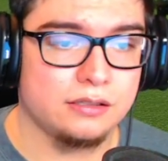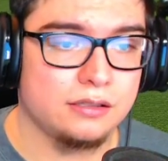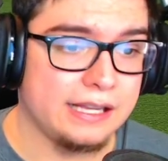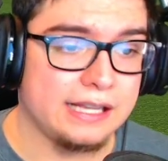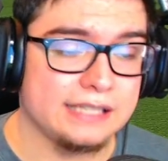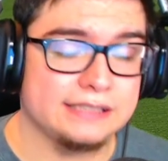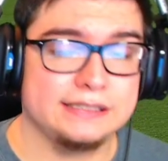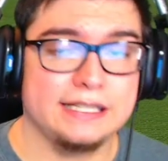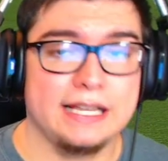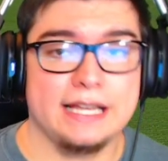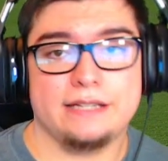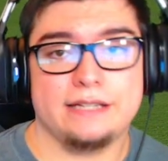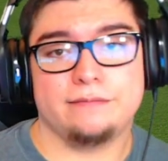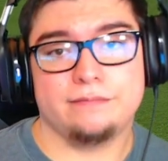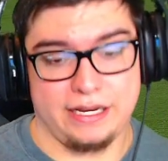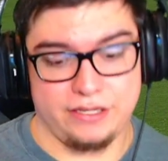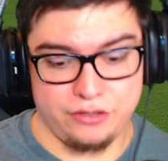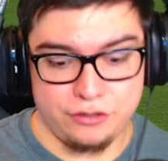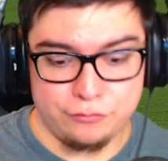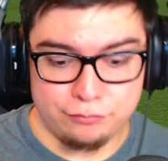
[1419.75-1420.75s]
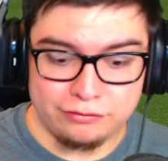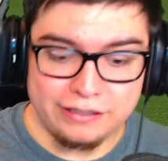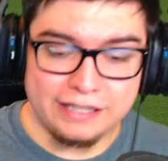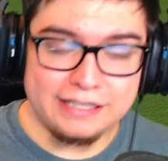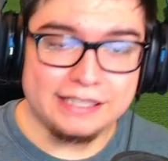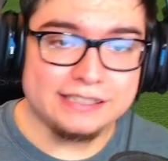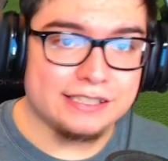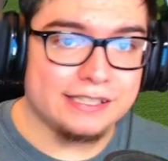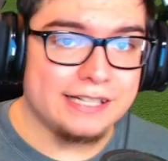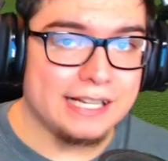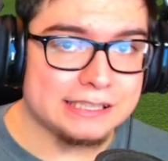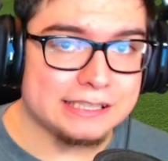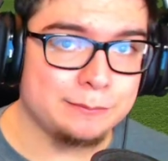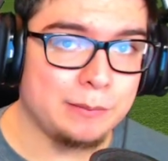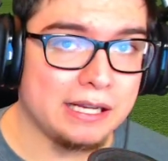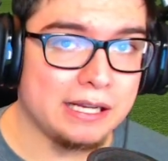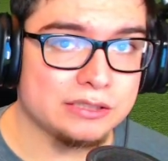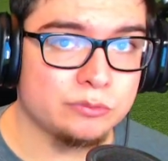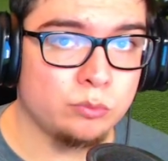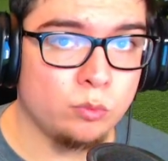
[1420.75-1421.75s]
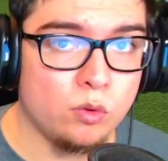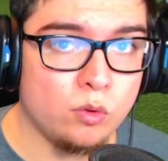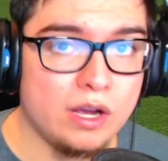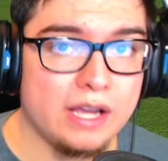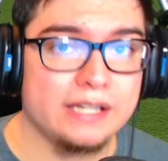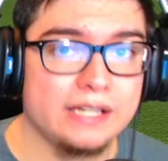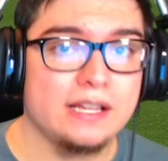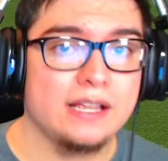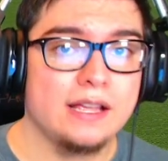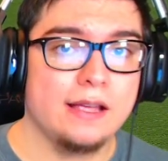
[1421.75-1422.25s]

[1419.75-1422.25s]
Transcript: And like I said, I do play this on Xbox One.